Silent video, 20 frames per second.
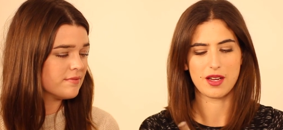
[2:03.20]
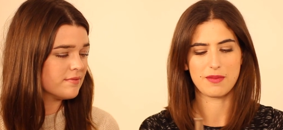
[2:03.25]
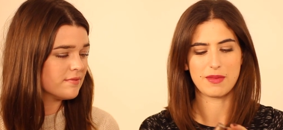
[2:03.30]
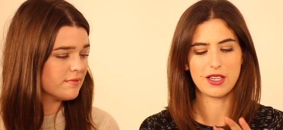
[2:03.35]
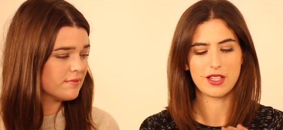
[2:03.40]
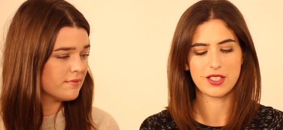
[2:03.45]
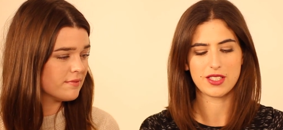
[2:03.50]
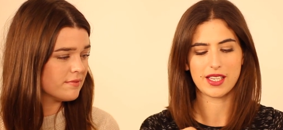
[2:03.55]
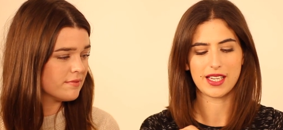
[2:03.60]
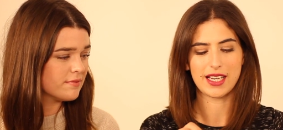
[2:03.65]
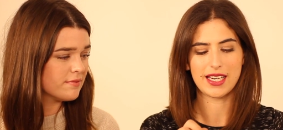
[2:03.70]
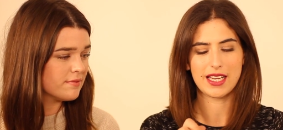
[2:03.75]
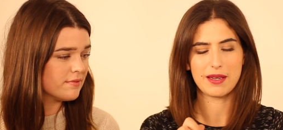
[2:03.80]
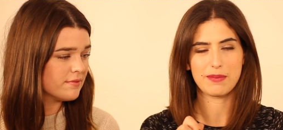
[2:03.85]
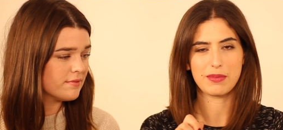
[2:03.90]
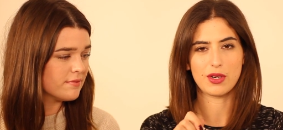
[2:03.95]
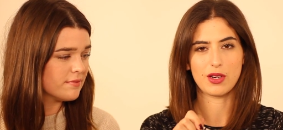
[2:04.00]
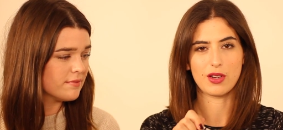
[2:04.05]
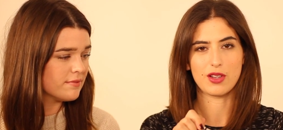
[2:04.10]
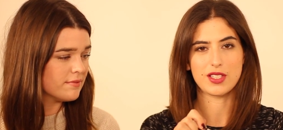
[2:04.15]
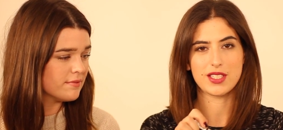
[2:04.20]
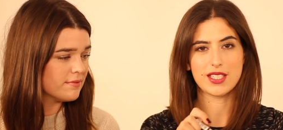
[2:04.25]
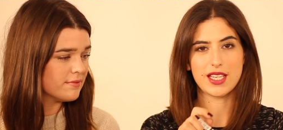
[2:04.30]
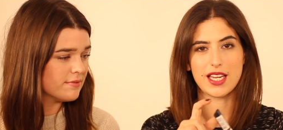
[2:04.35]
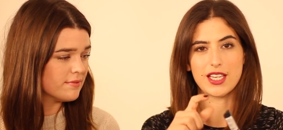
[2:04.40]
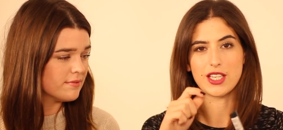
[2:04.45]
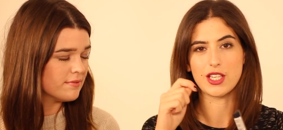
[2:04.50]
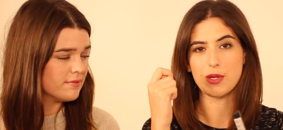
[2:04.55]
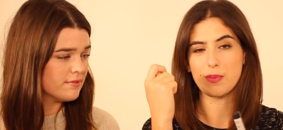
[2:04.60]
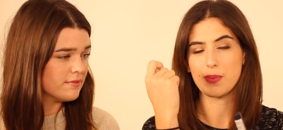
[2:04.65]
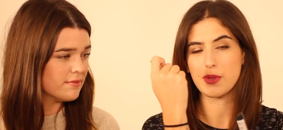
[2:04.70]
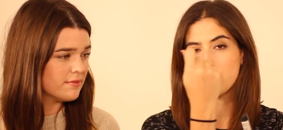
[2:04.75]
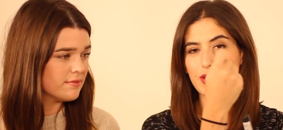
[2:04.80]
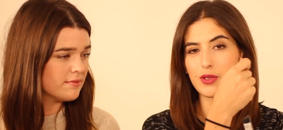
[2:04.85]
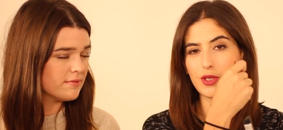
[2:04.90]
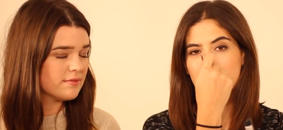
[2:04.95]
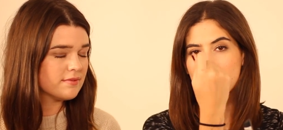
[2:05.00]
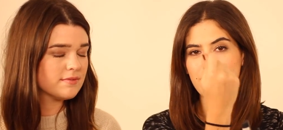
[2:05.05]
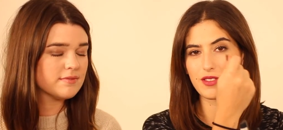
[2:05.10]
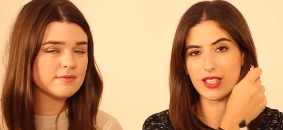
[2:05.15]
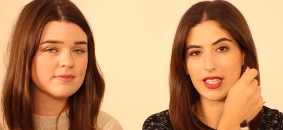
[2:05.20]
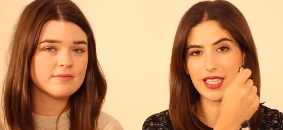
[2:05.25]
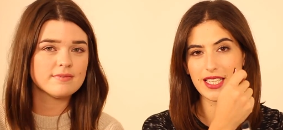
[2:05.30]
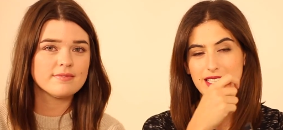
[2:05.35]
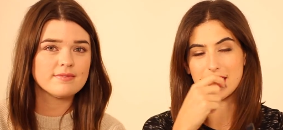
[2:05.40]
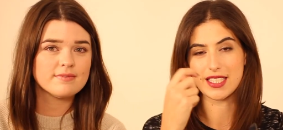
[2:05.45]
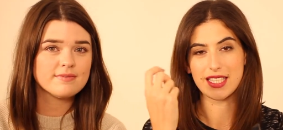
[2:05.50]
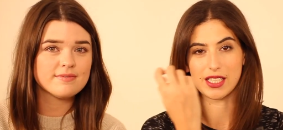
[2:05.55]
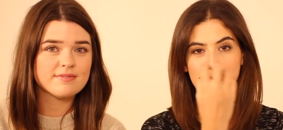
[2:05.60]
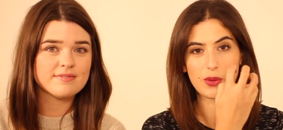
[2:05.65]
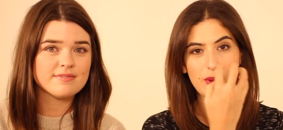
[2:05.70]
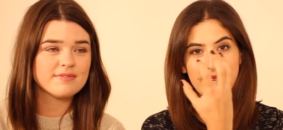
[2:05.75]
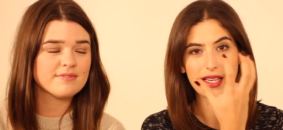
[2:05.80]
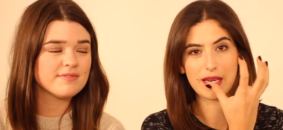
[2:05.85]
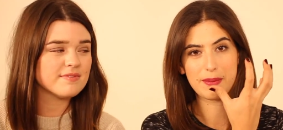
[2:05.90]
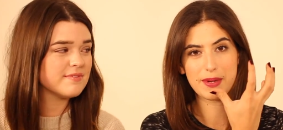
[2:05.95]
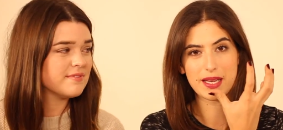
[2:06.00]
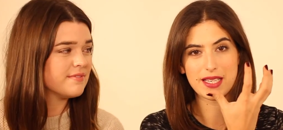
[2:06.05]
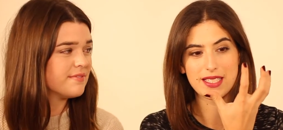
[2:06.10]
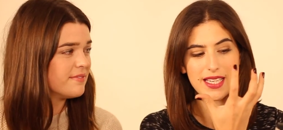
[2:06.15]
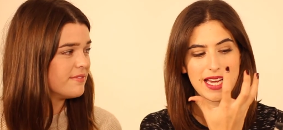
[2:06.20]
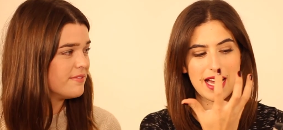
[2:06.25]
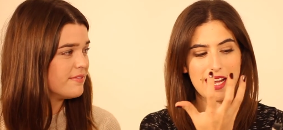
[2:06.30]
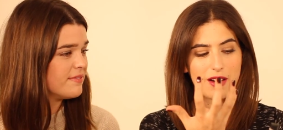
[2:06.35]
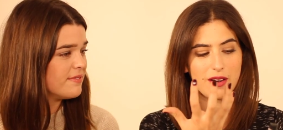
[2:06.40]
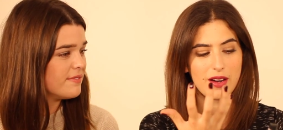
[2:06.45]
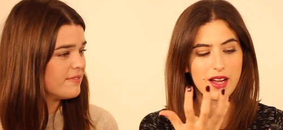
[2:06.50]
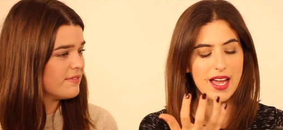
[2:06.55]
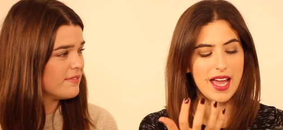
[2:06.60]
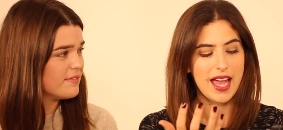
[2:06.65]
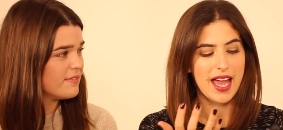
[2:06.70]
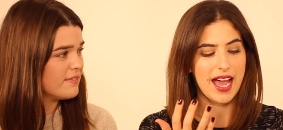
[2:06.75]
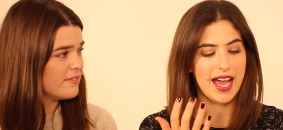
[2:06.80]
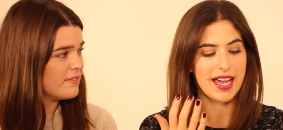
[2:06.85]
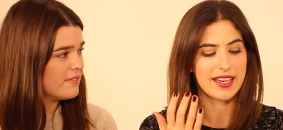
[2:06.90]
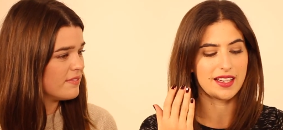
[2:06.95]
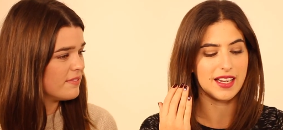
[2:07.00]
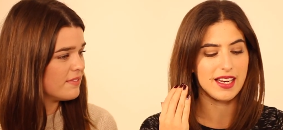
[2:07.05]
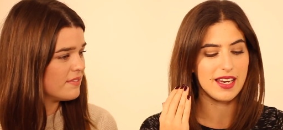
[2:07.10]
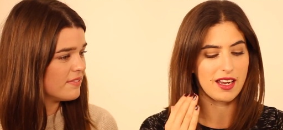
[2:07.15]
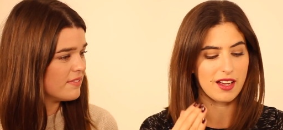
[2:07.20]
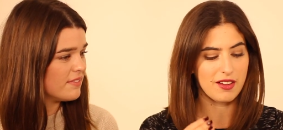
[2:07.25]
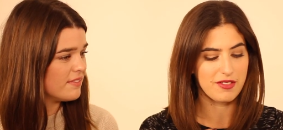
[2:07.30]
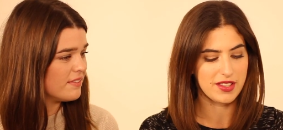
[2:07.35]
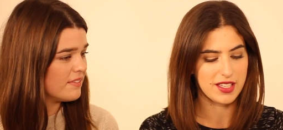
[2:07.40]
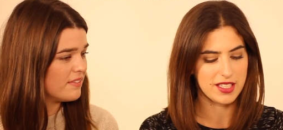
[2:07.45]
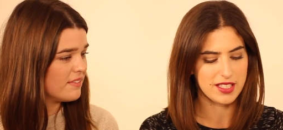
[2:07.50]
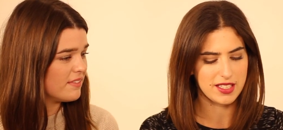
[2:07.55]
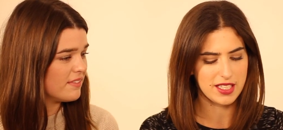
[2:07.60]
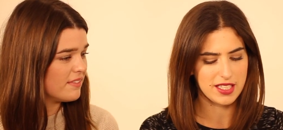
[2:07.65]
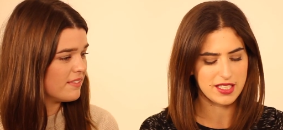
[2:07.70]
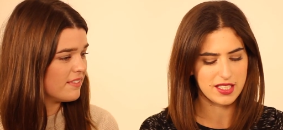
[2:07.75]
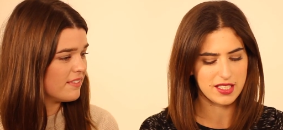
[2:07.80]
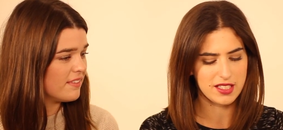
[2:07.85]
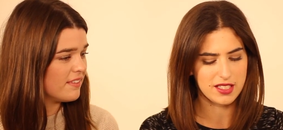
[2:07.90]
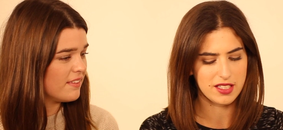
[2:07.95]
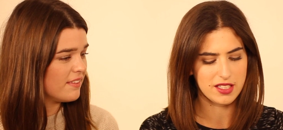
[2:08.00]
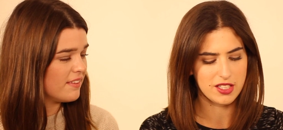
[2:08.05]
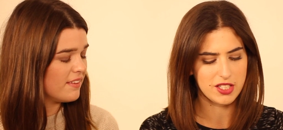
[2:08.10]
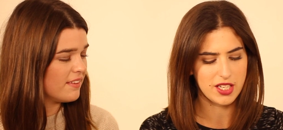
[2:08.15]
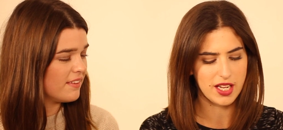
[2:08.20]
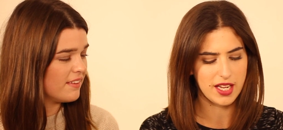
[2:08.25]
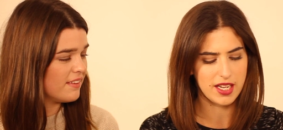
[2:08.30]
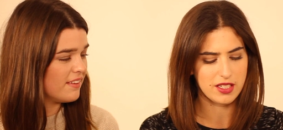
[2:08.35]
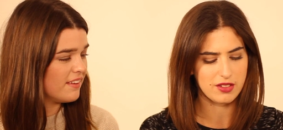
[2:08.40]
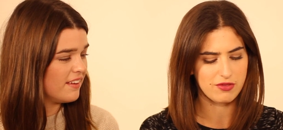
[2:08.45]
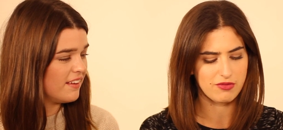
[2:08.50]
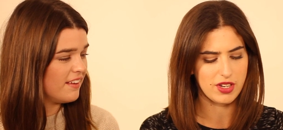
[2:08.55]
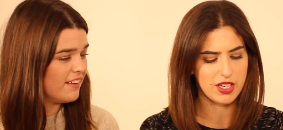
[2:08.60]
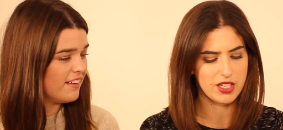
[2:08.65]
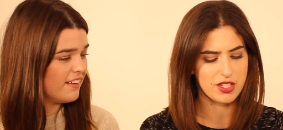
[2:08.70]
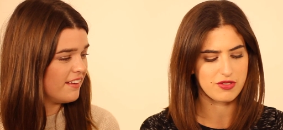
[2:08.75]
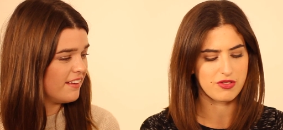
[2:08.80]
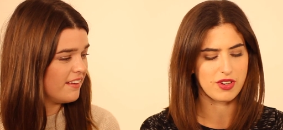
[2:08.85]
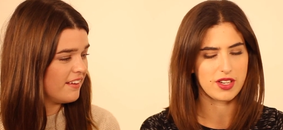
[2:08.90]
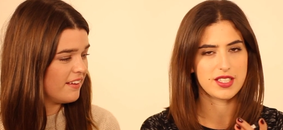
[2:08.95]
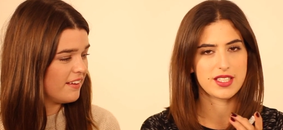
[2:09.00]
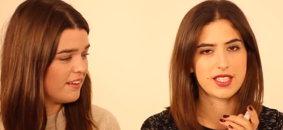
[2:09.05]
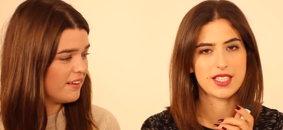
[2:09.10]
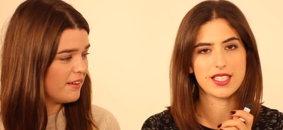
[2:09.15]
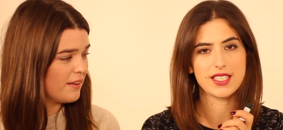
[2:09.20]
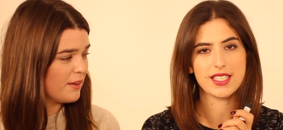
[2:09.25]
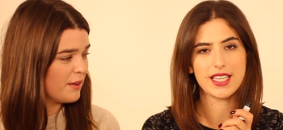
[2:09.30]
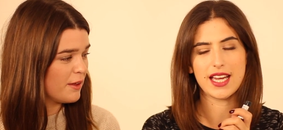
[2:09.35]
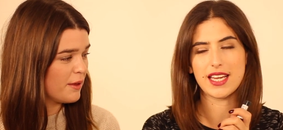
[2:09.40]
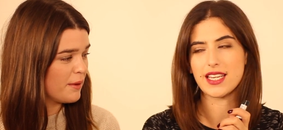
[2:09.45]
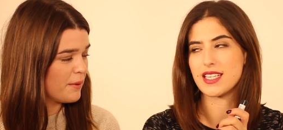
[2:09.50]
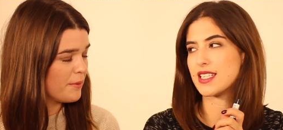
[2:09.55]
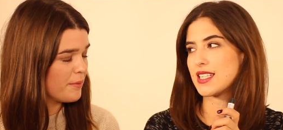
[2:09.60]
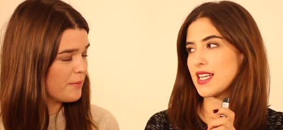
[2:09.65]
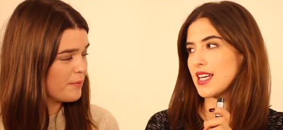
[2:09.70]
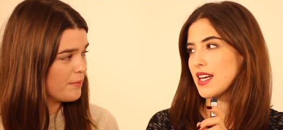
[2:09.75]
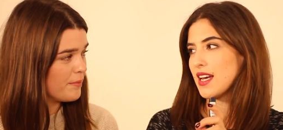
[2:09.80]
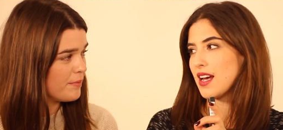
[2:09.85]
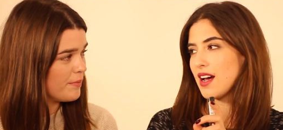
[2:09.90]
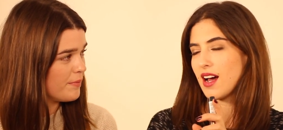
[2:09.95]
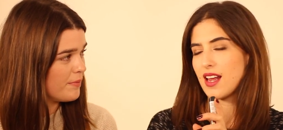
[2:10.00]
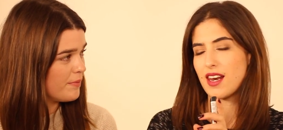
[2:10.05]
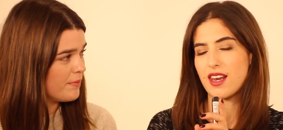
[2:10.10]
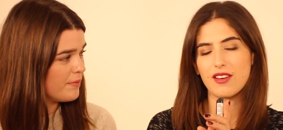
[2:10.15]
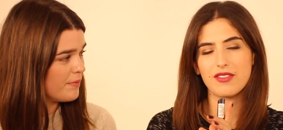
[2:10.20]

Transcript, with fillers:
Speaker 1: Um, it looks like a lip gloss, and you put it all over the lid and then quickly blend it out. And I love this. This is in the shade Rich Russet, and I